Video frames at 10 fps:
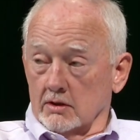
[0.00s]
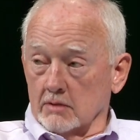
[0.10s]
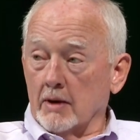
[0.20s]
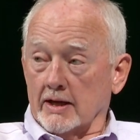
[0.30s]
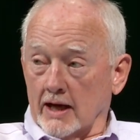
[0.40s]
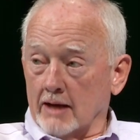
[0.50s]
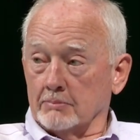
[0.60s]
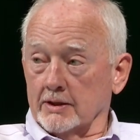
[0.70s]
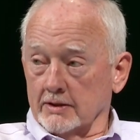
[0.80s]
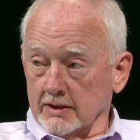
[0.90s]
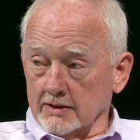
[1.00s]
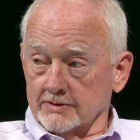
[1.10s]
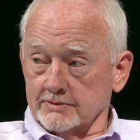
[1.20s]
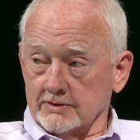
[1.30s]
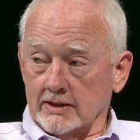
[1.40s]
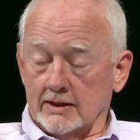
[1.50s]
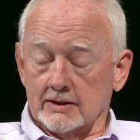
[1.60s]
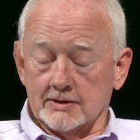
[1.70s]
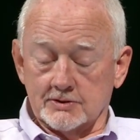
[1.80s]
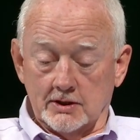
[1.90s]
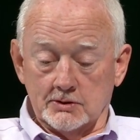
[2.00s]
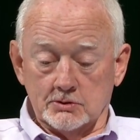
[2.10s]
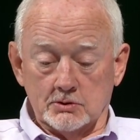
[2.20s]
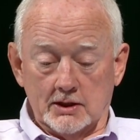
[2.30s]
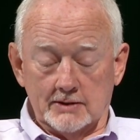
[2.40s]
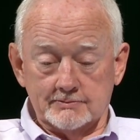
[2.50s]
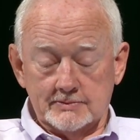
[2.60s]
make happen, and so.